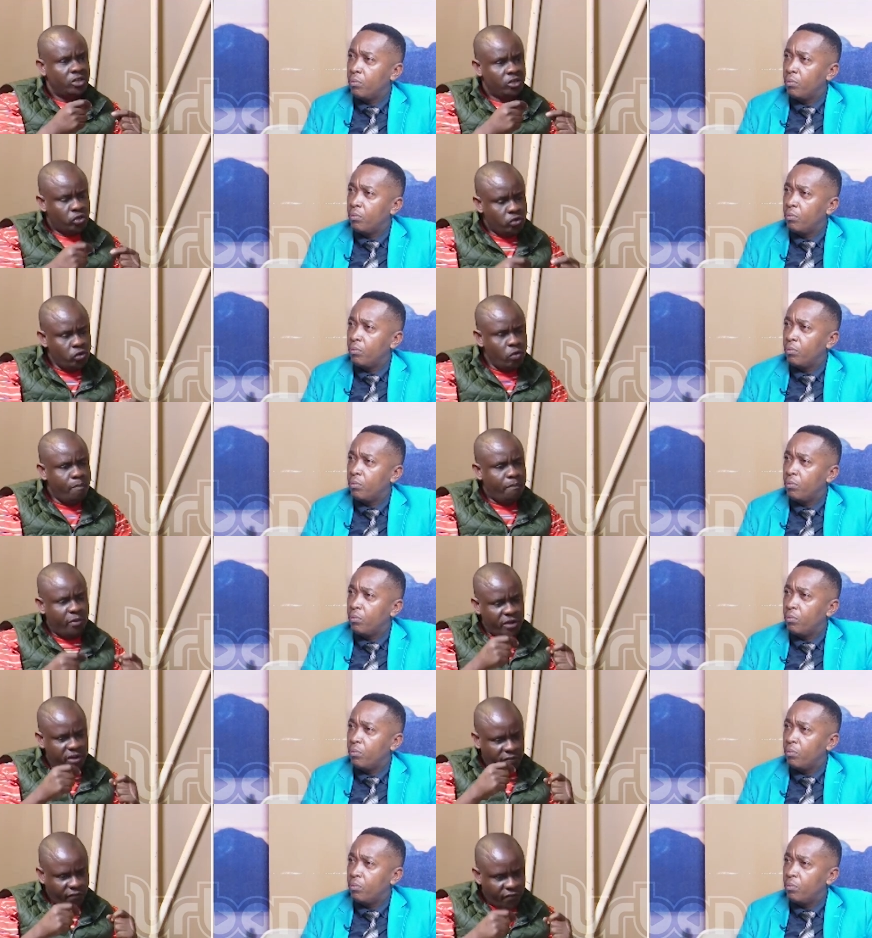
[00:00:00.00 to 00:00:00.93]

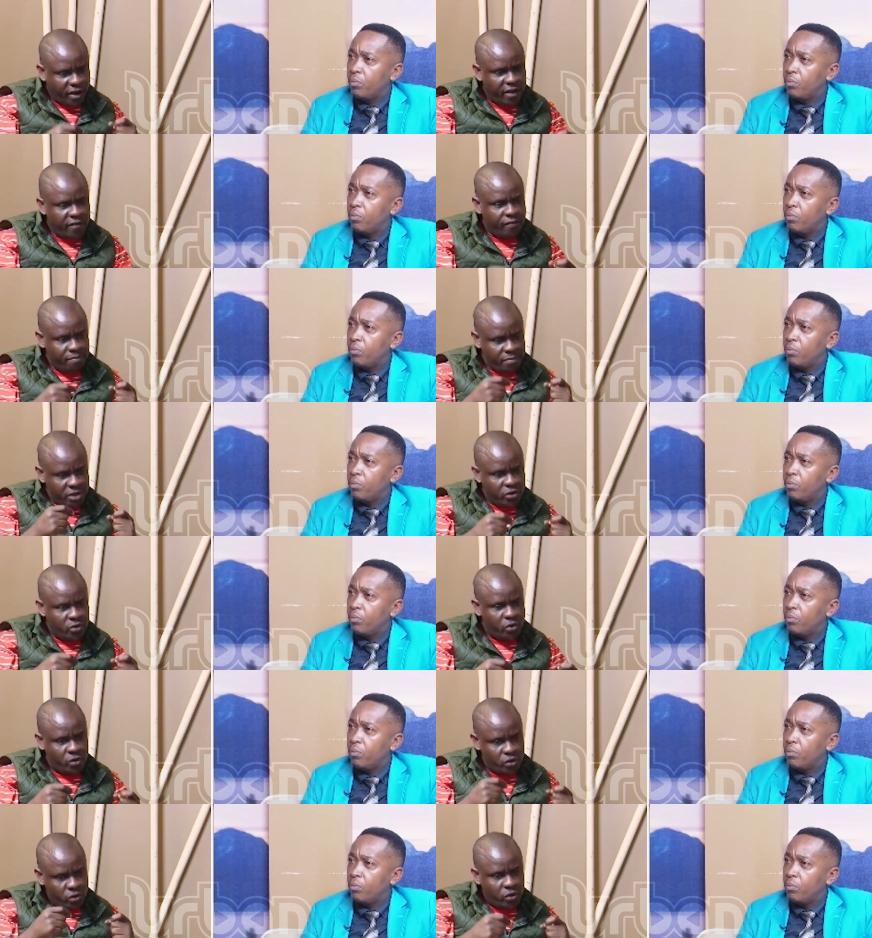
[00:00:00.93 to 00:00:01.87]
Speaker 1: $2.5
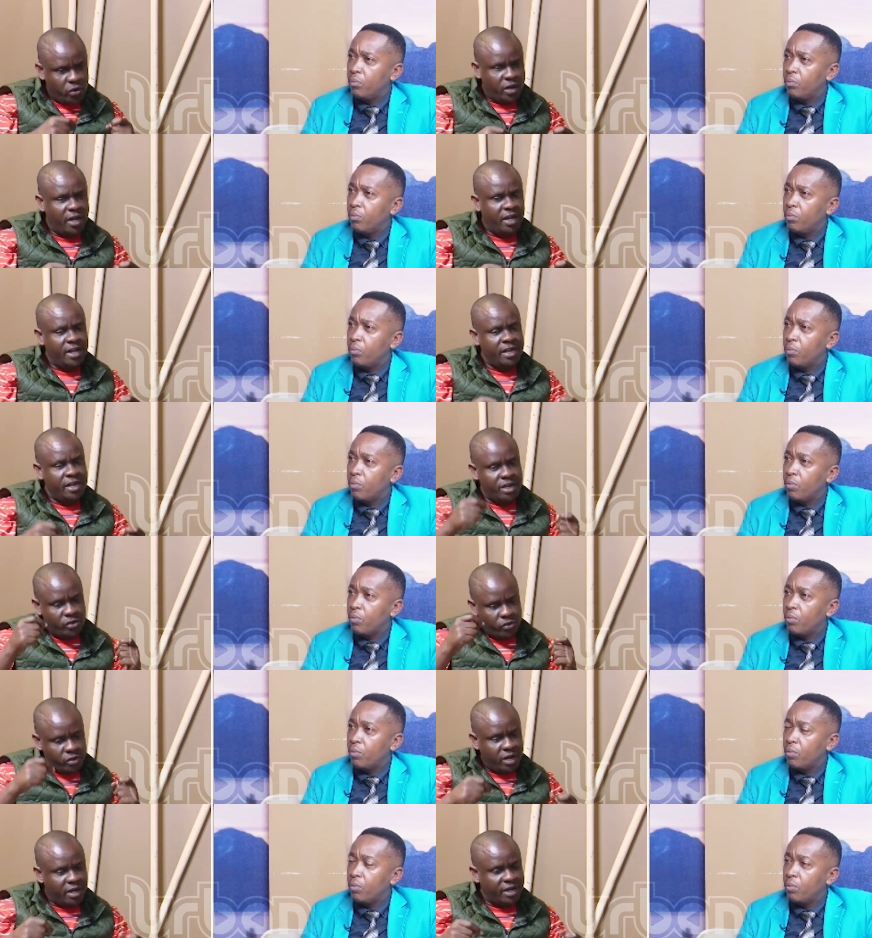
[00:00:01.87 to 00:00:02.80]
million in
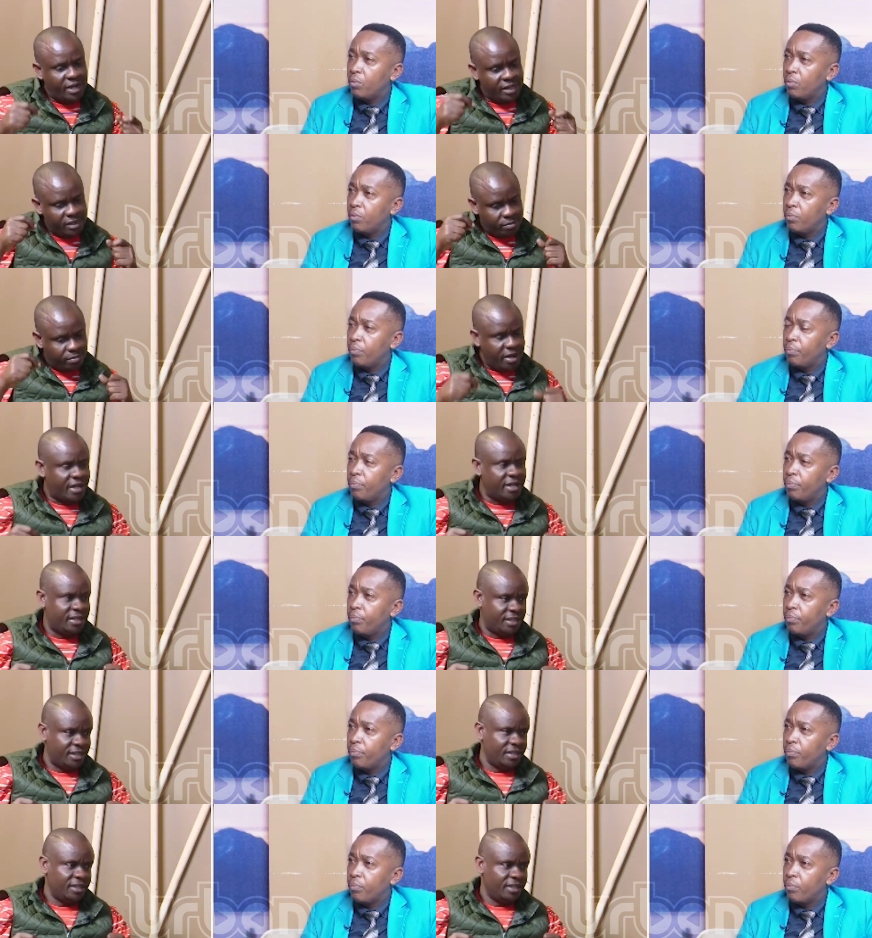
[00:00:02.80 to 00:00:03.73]
Uganda's
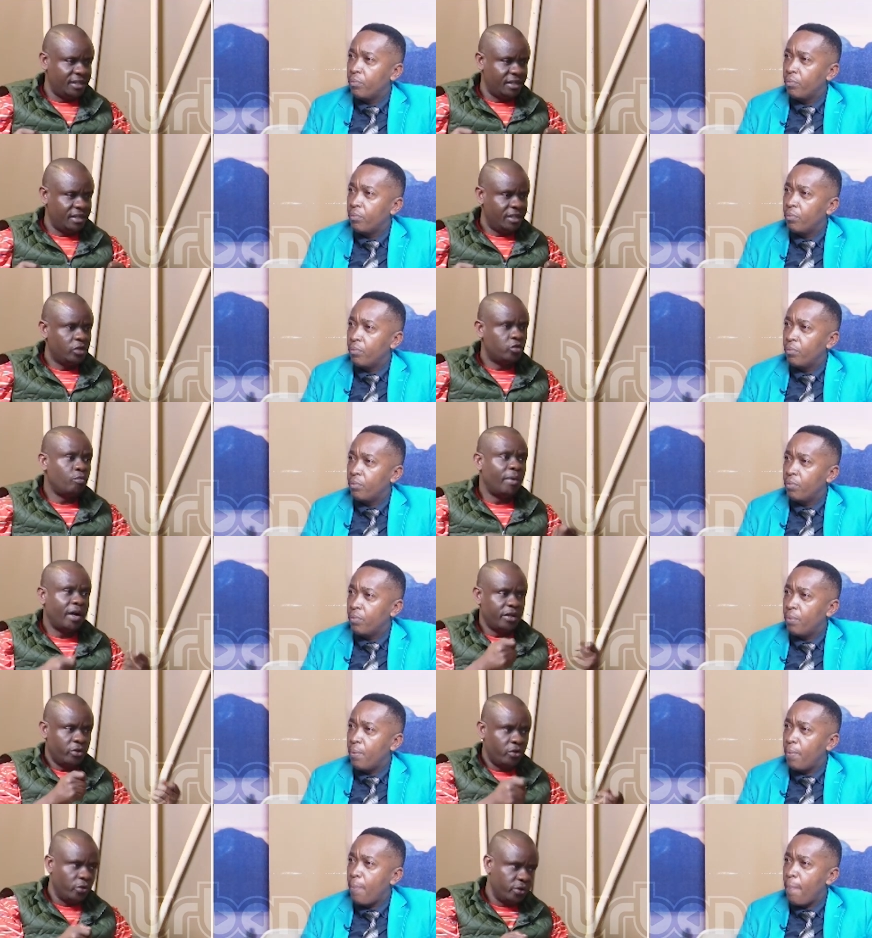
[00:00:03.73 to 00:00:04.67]
market to buy
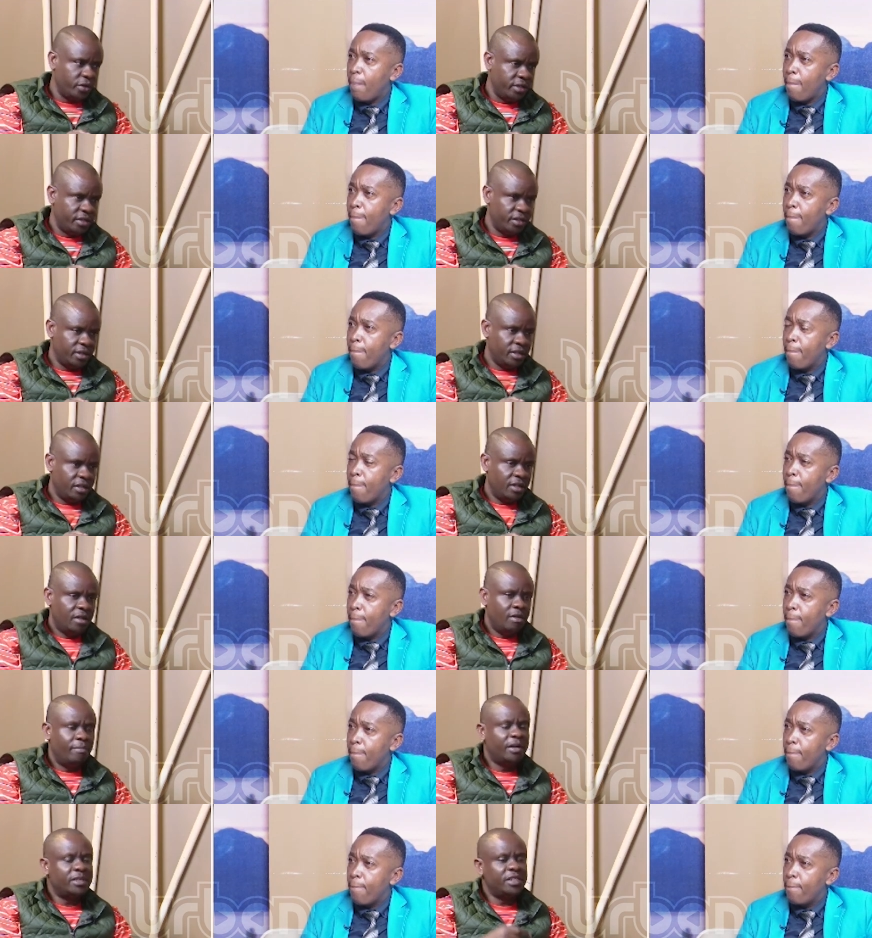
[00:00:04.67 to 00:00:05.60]
gold.
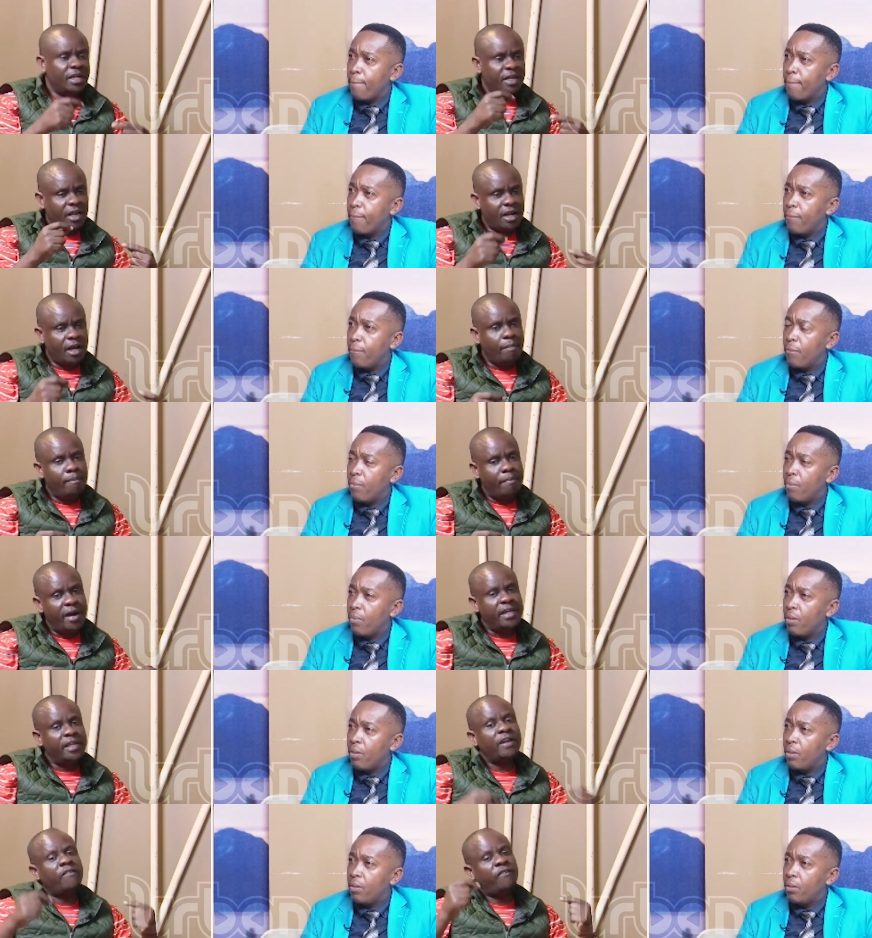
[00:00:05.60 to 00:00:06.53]
But he ended up
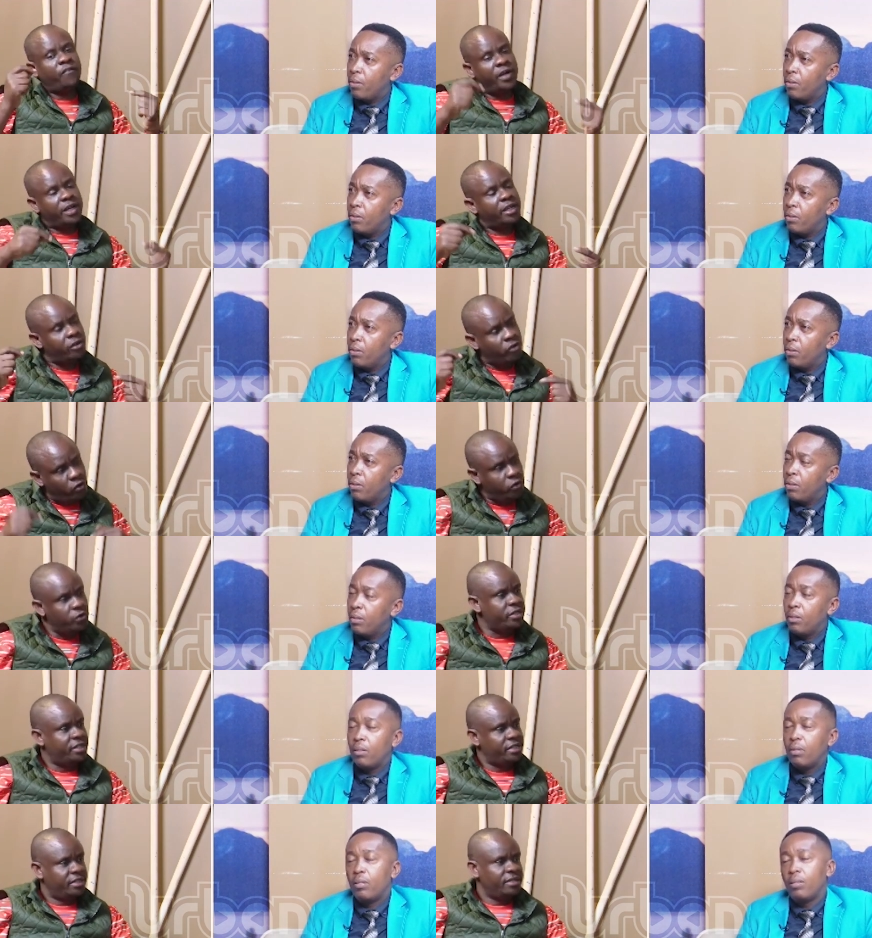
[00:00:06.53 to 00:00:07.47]
buying fake
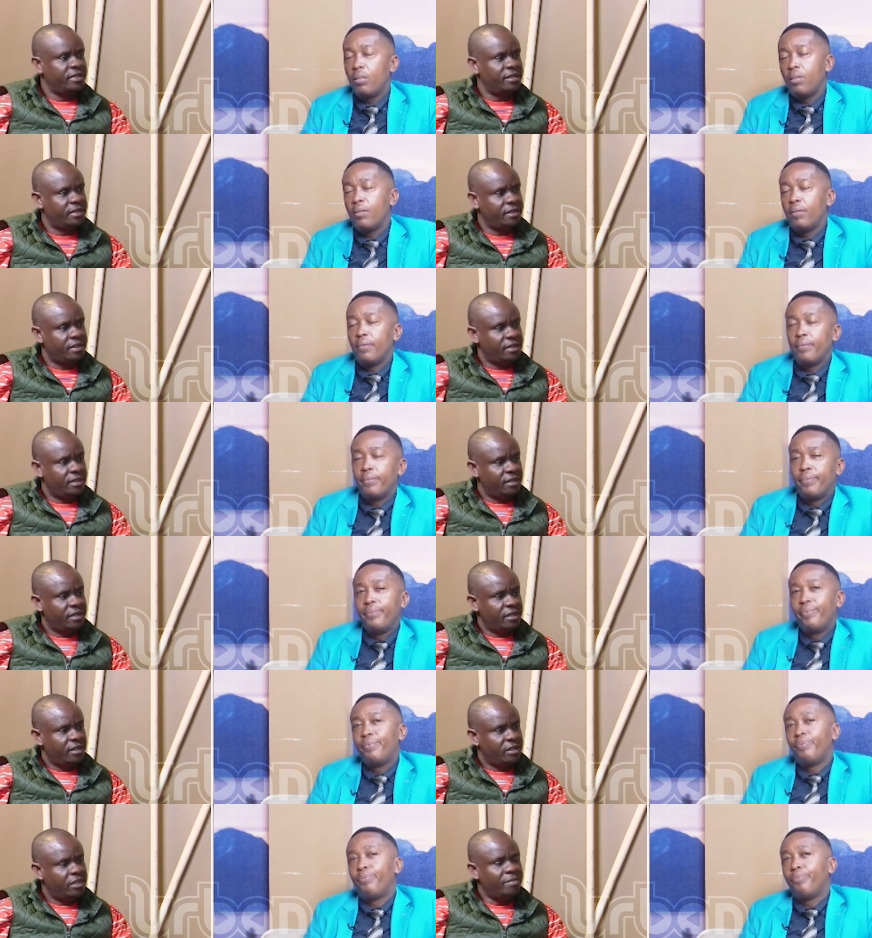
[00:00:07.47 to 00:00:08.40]
gold.
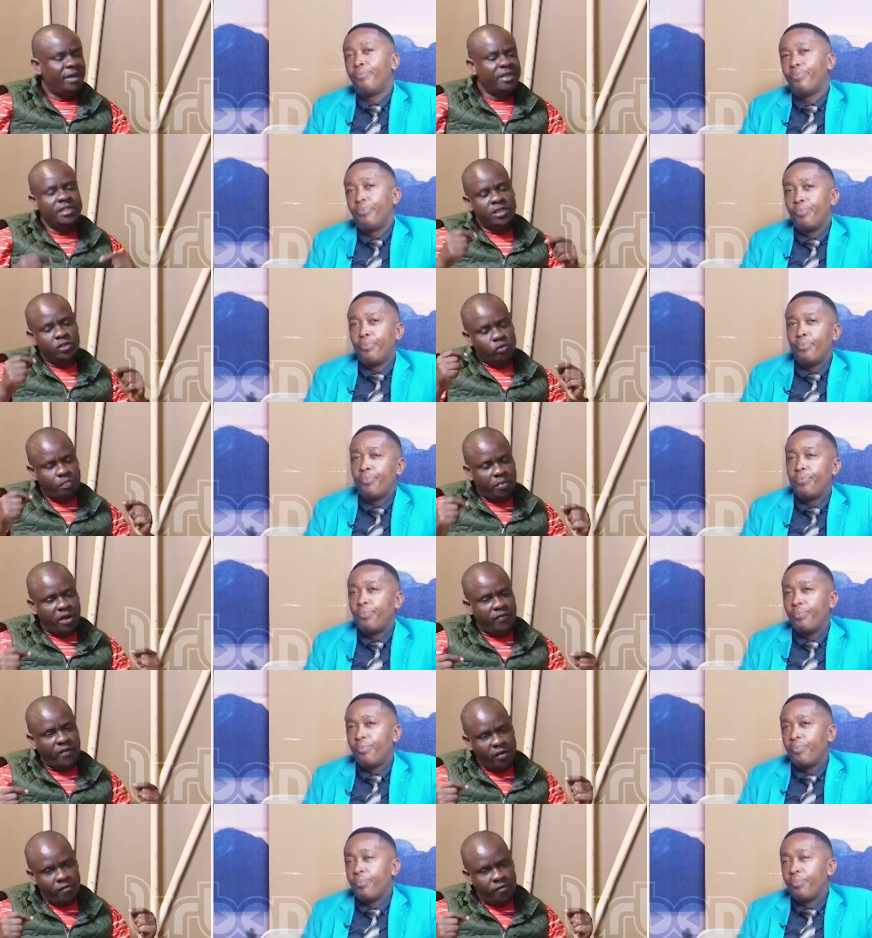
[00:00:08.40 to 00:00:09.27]
Imagine $2.5